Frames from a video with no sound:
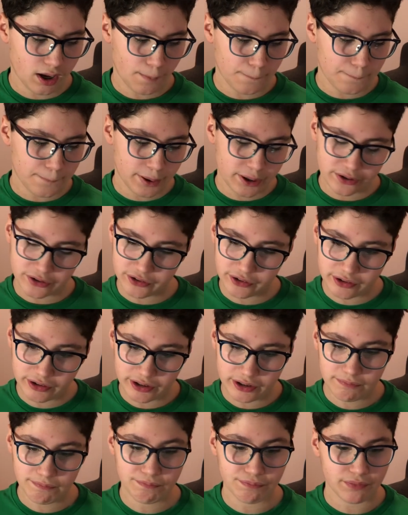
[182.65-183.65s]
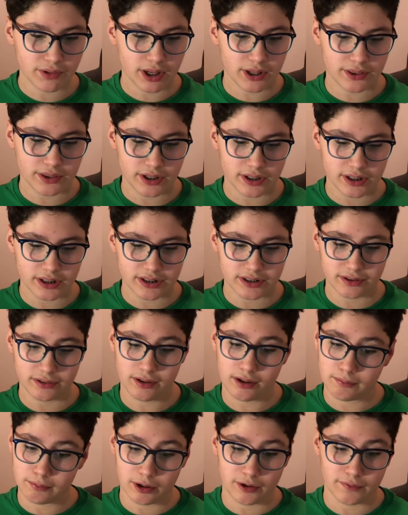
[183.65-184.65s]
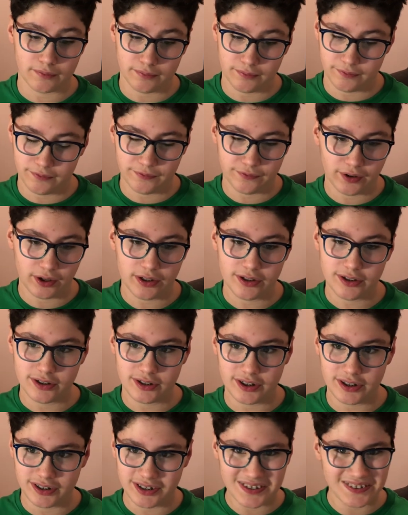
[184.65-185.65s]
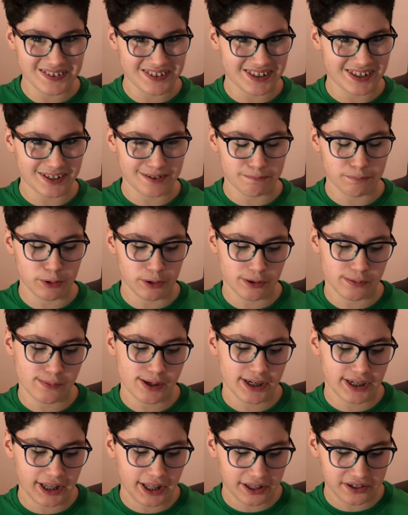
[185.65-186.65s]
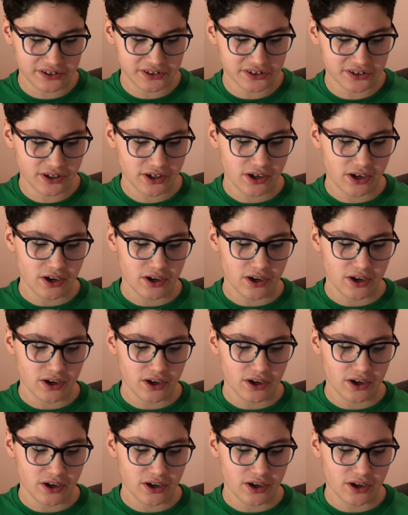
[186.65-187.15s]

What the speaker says: Personally, I think it's a lot more fun to use the Pokemon Catcher